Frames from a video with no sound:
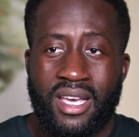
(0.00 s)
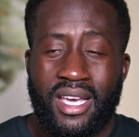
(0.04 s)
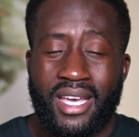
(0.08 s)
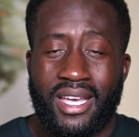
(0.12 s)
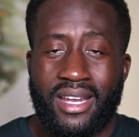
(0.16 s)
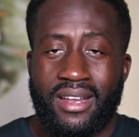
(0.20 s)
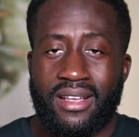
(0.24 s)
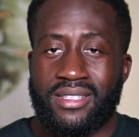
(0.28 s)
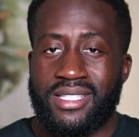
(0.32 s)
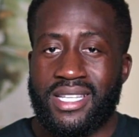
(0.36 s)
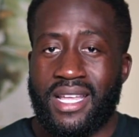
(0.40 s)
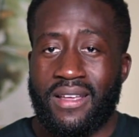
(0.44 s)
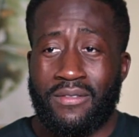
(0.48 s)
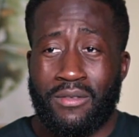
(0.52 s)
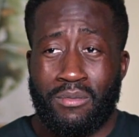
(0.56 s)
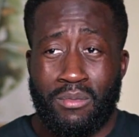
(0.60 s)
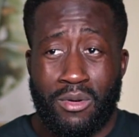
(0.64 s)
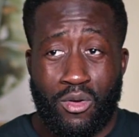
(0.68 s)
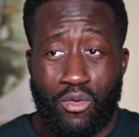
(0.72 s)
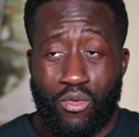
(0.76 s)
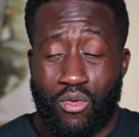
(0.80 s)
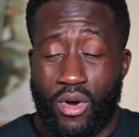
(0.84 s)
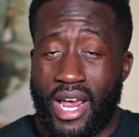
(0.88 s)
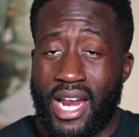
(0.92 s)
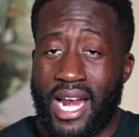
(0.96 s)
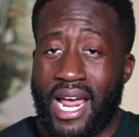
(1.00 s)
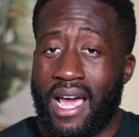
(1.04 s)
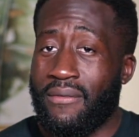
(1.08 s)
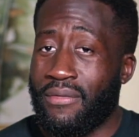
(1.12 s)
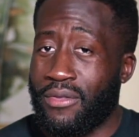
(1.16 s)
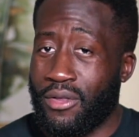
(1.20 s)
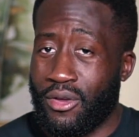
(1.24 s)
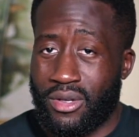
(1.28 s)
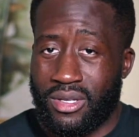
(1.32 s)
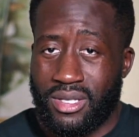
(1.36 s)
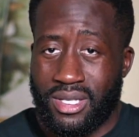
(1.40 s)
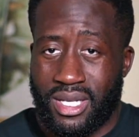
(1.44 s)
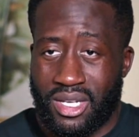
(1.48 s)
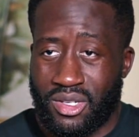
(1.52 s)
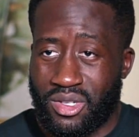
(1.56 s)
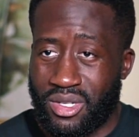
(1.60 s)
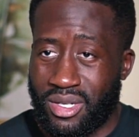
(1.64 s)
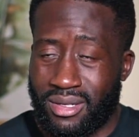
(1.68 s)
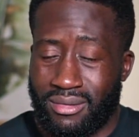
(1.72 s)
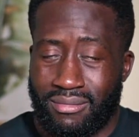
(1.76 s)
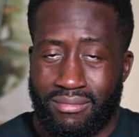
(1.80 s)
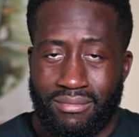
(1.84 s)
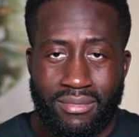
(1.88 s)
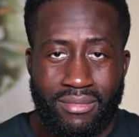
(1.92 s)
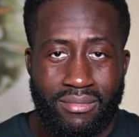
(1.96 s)
It doesn't have to be right after your
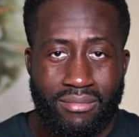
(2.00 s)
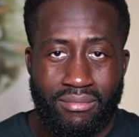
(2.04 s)
session.